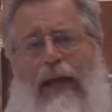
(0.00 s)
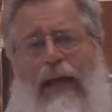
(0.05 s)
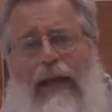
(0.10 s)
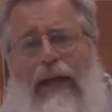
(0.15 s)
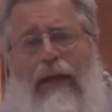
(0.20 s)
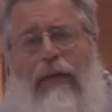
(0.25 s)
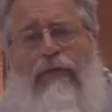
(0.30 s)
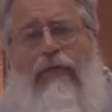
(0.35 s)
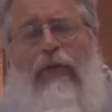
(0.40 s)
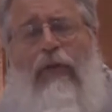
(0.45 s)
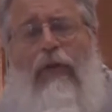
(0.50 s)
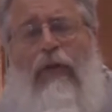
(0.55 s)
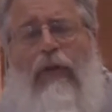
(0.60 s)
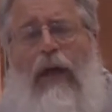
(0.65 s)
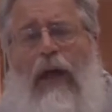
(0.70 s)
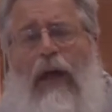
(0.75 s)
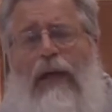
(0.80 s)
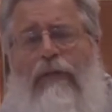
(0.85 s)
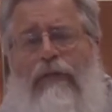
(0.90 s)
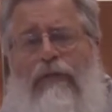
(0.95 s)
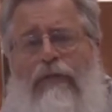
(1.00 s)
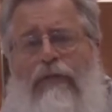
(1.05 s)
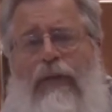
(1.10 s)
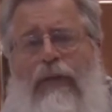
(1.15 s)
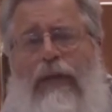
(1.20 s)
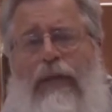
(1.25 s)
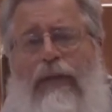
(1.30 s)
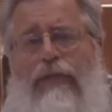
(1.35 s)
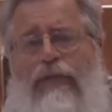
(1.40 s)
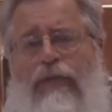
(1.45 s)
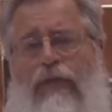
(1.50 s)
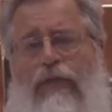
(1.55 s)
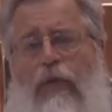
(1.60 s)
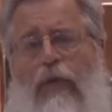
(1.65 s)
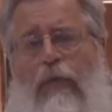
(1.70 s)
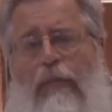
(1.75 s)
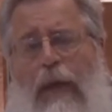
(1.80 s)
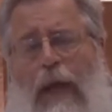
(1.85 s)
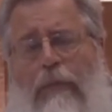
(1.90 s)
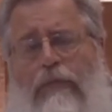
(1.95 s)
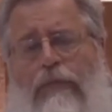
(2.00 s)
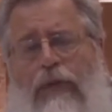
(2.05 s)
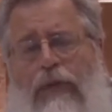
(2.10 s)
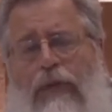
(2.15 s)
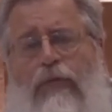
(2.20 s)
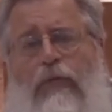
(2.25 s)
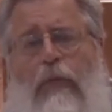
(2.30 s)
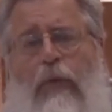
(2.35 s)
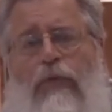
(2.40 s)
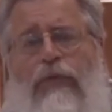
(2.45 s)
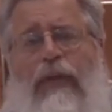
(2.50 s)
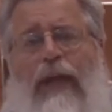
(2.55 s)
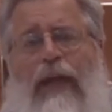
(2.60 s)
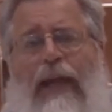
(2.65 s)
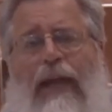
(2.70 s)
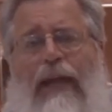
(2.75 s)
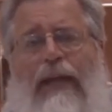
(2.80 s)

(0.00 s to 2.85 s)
of your life is your baptismal day.